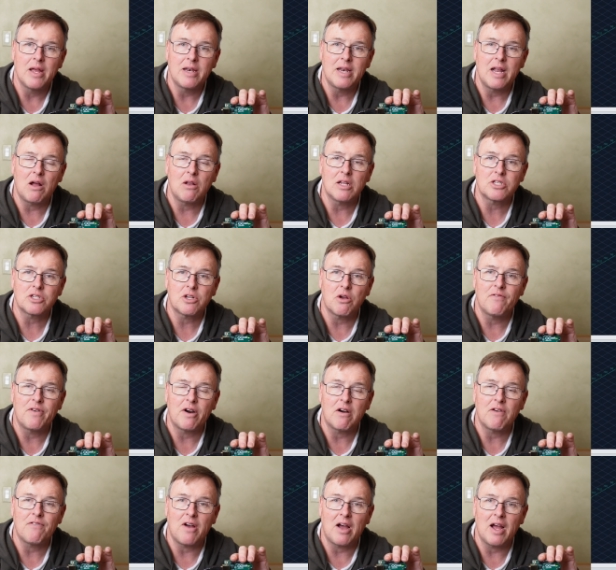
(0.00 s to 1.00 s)
Now let's go
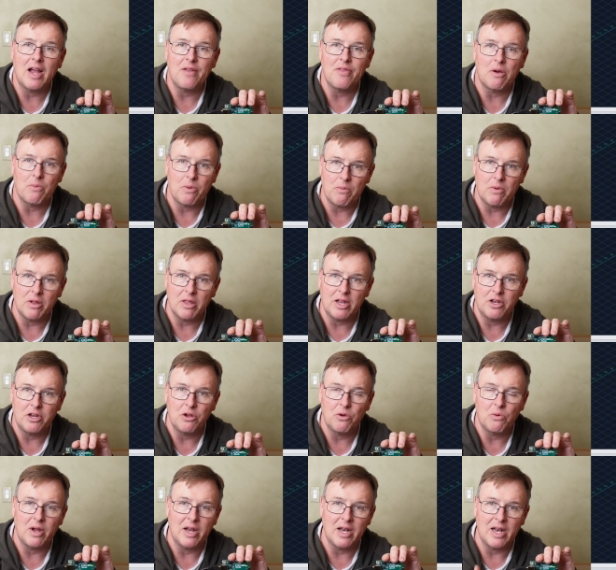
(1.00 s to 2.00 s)
verify that we really
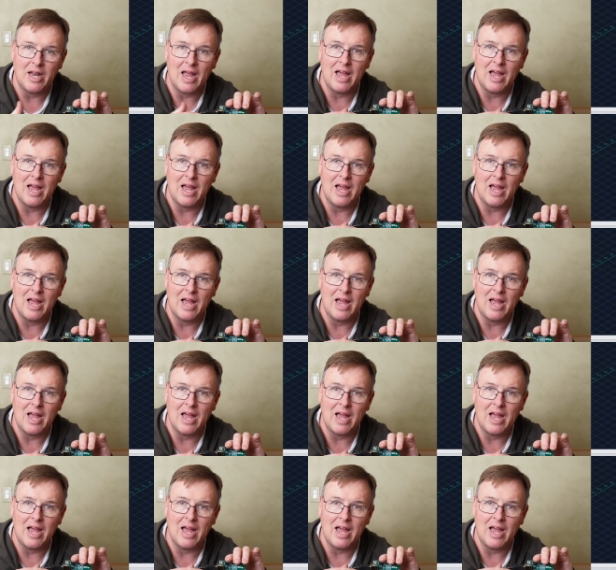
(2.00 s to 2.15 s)
do and